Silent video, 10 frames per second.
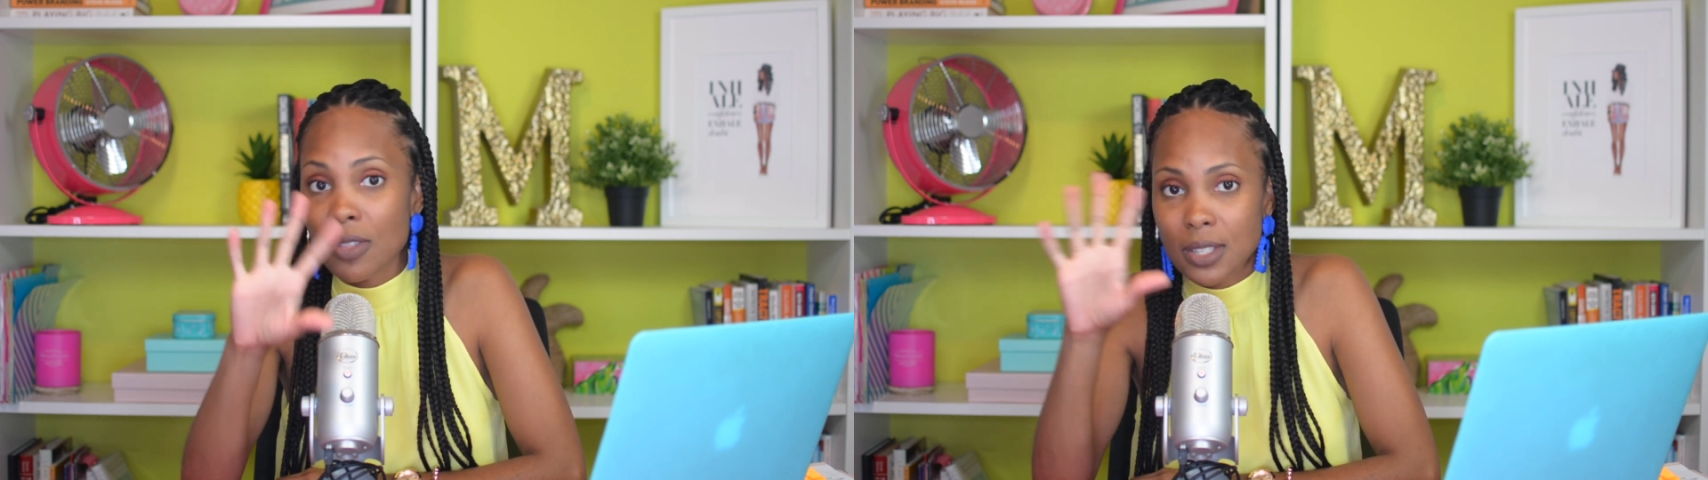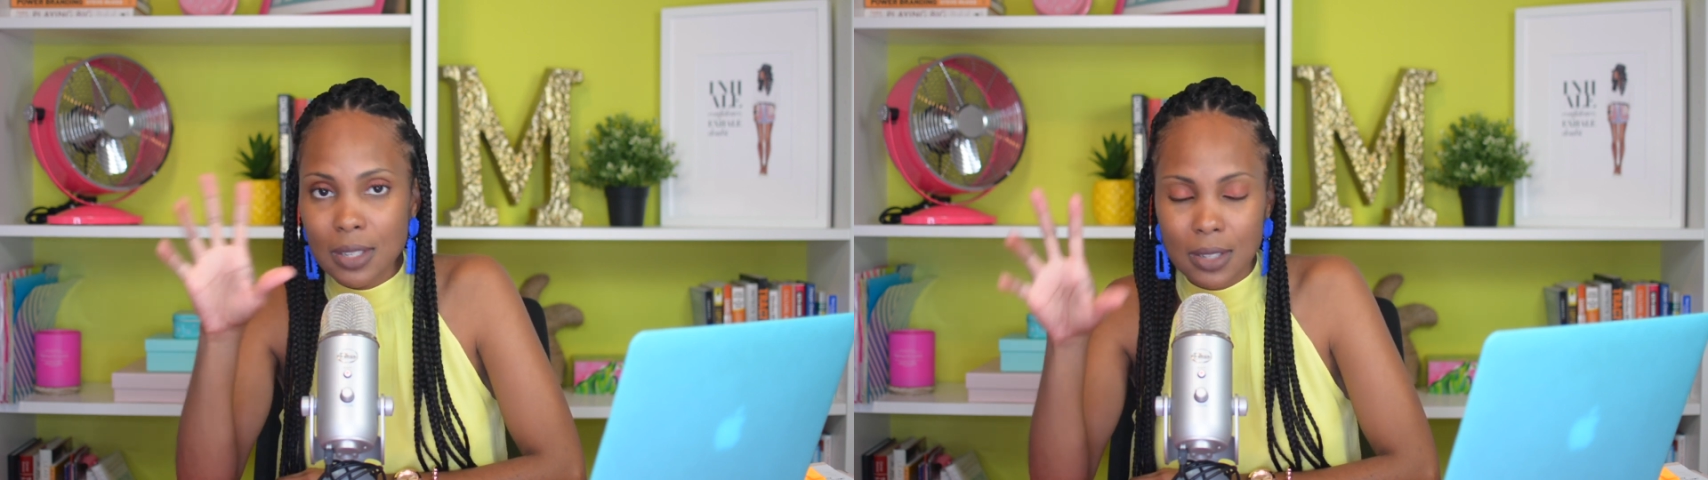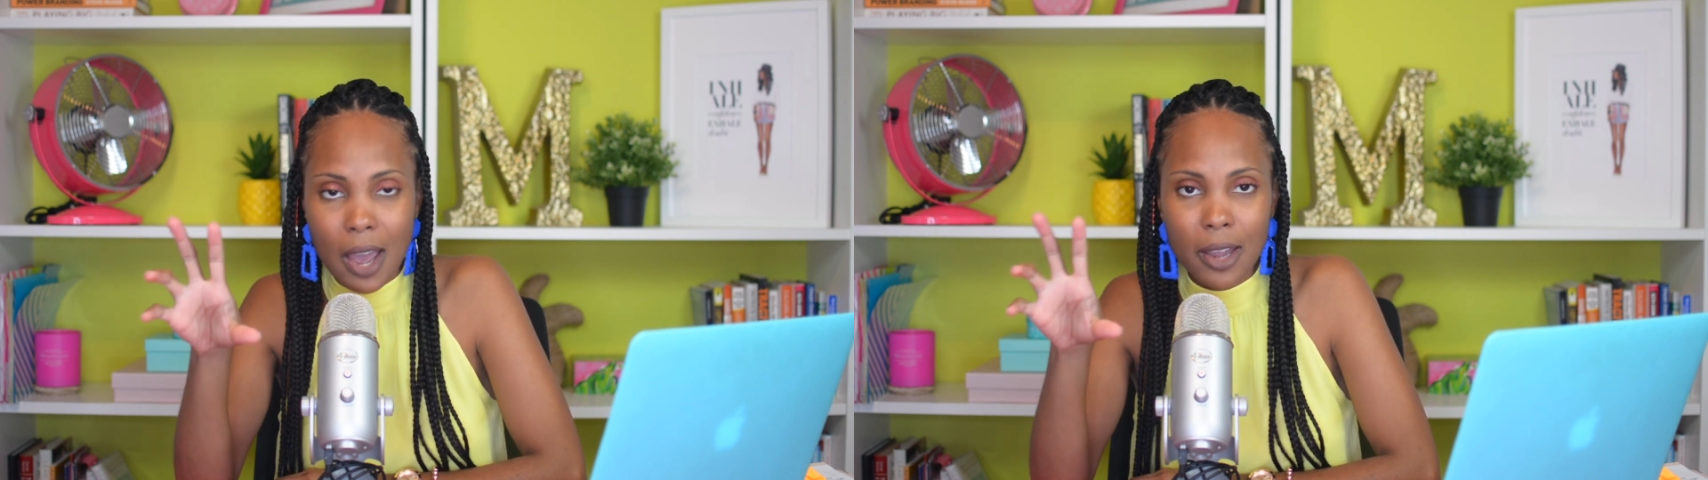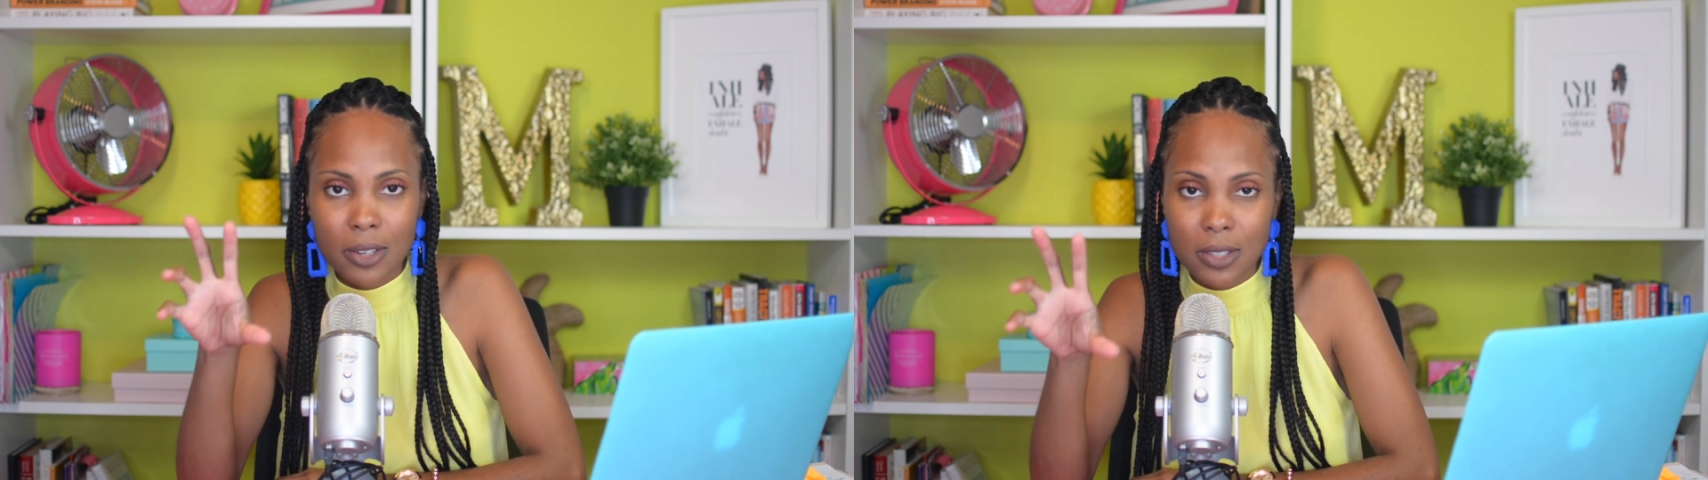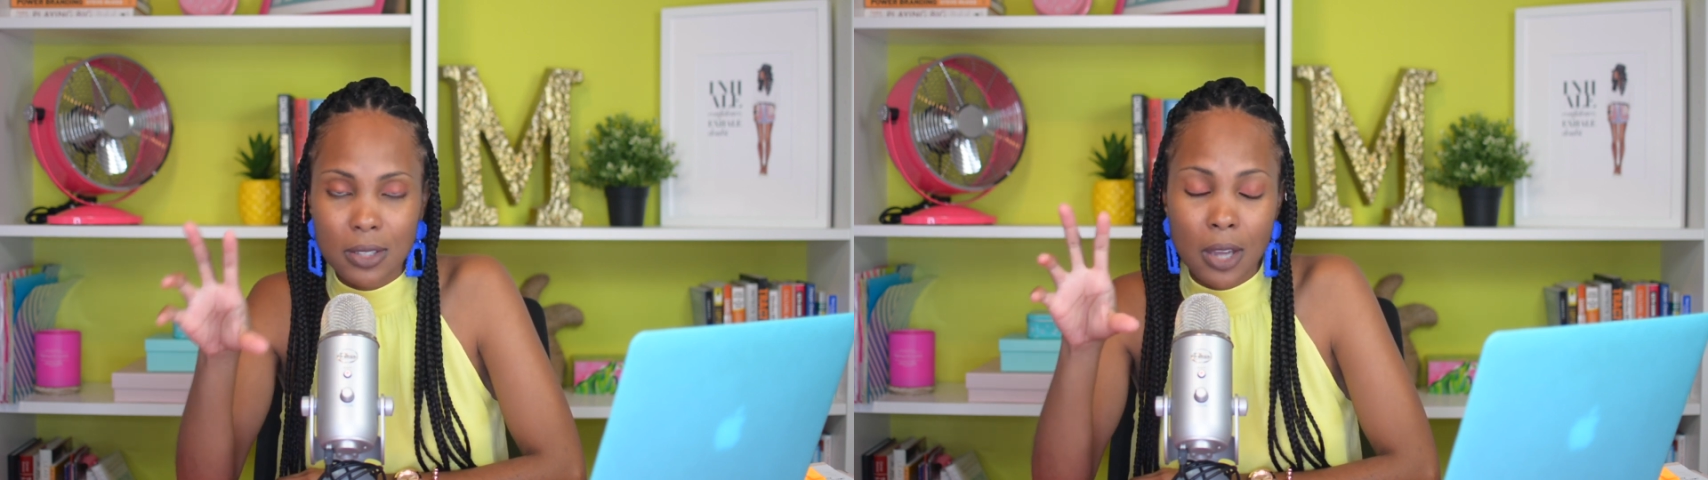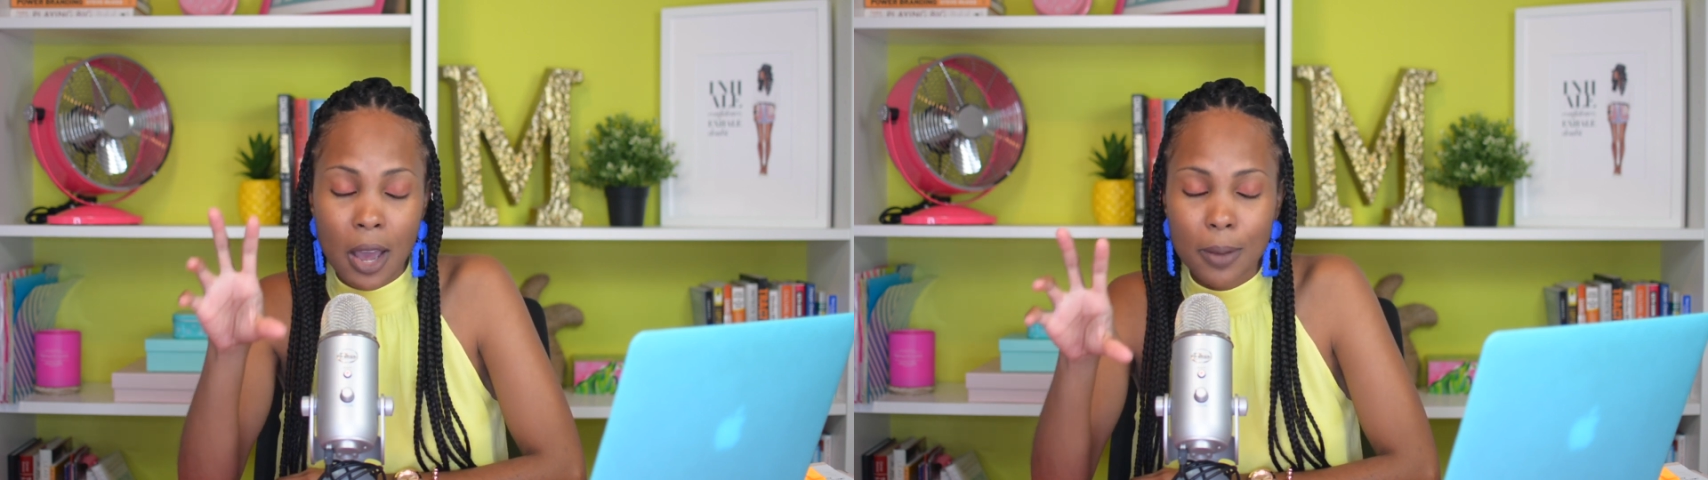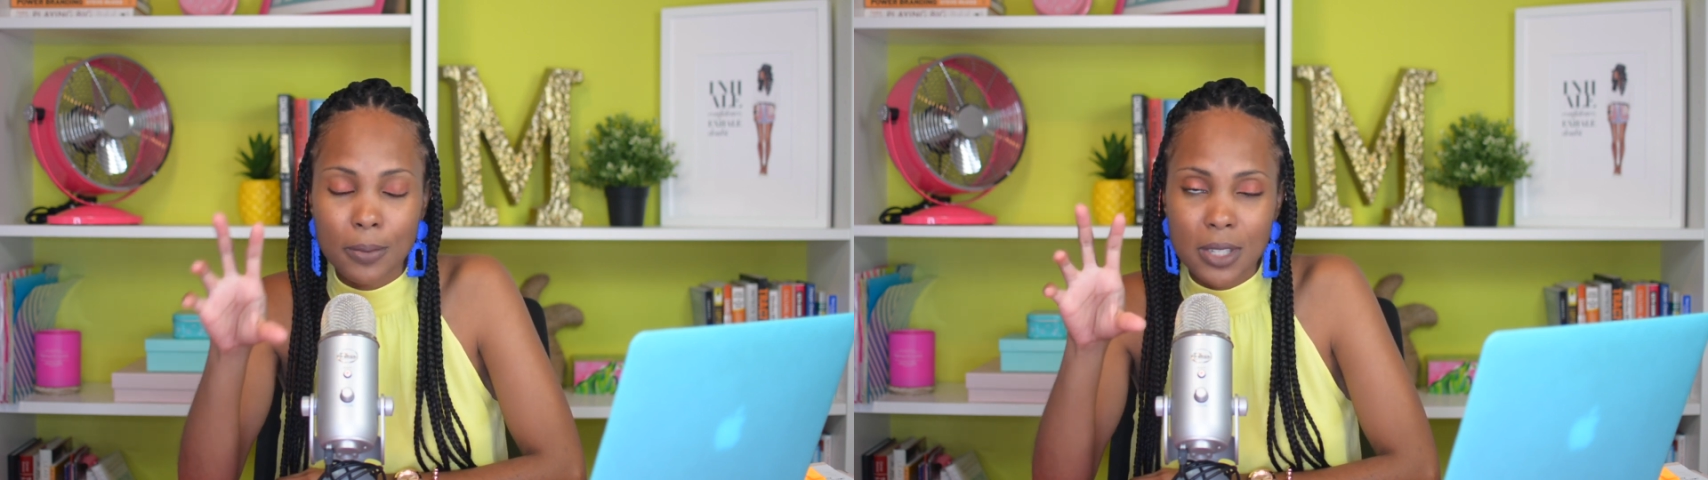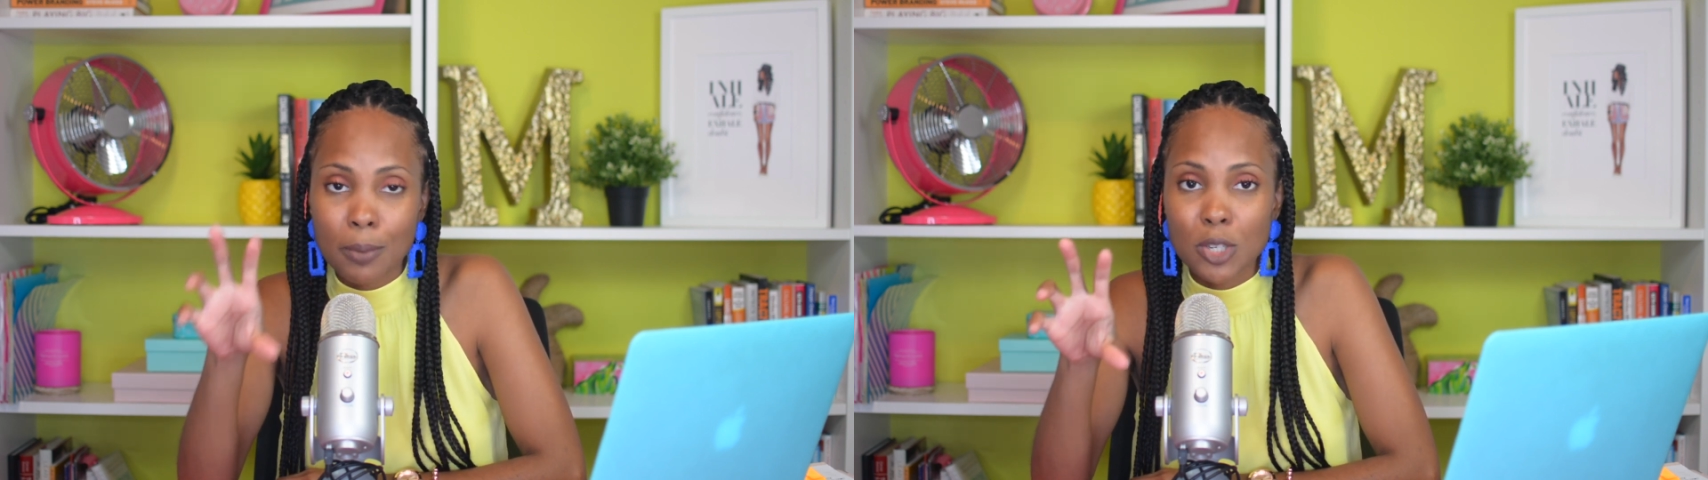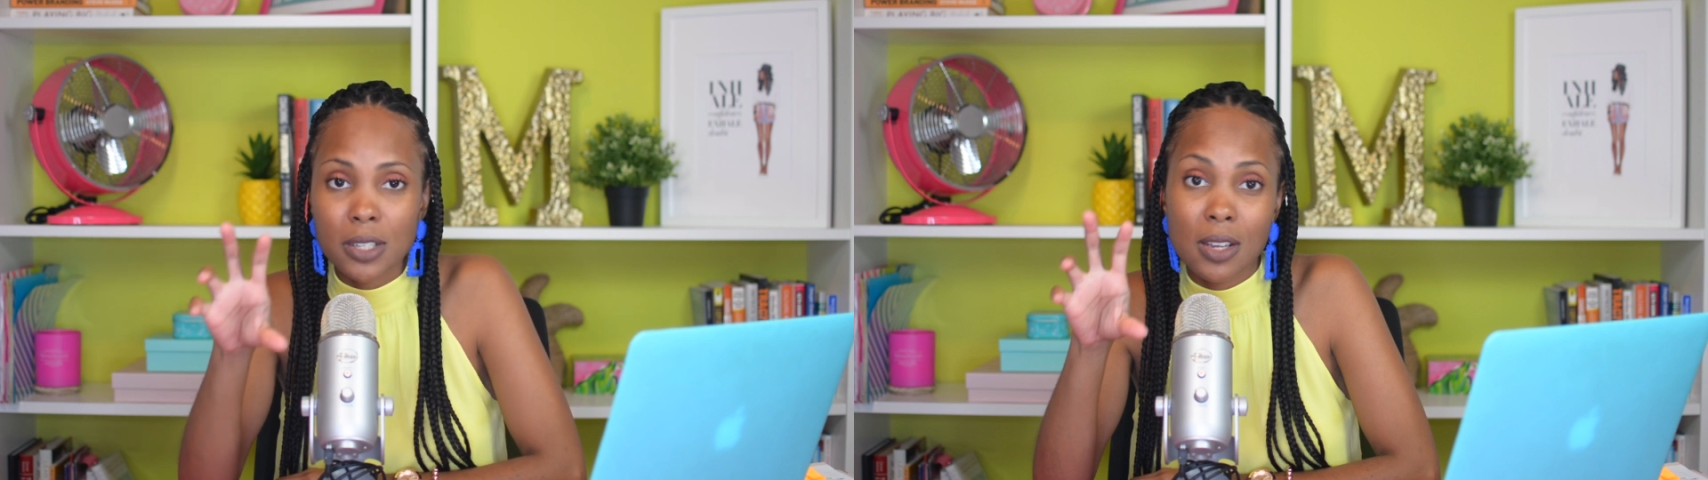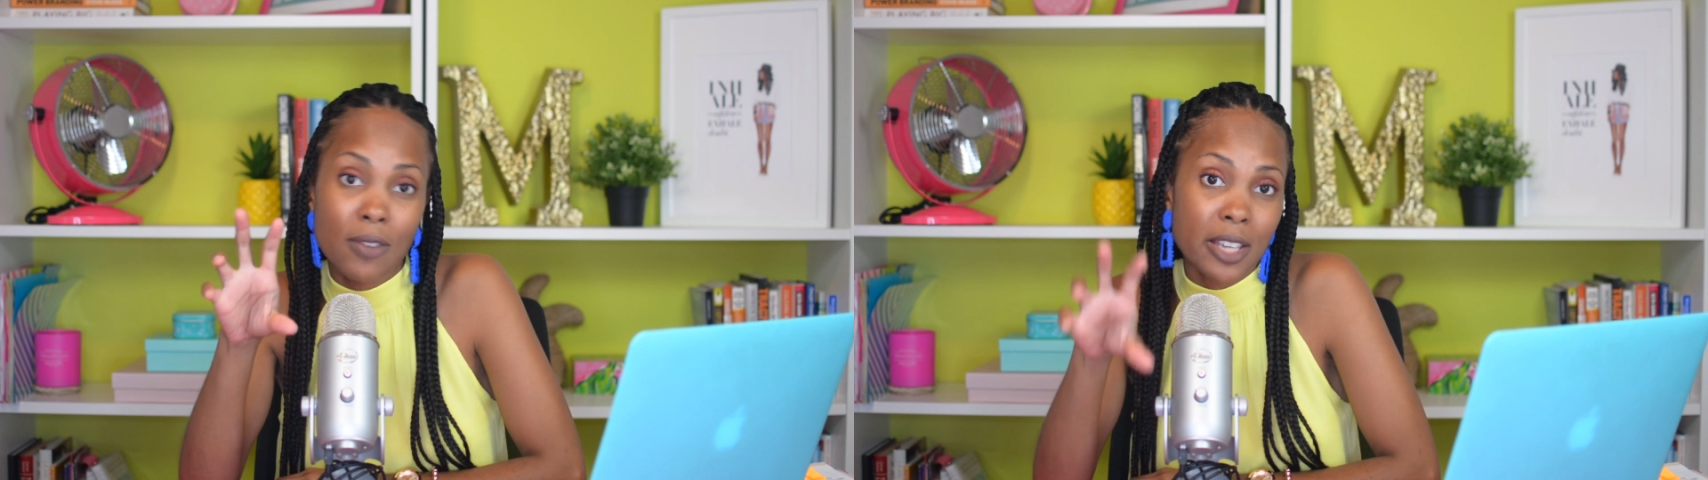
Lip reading: this entire subject of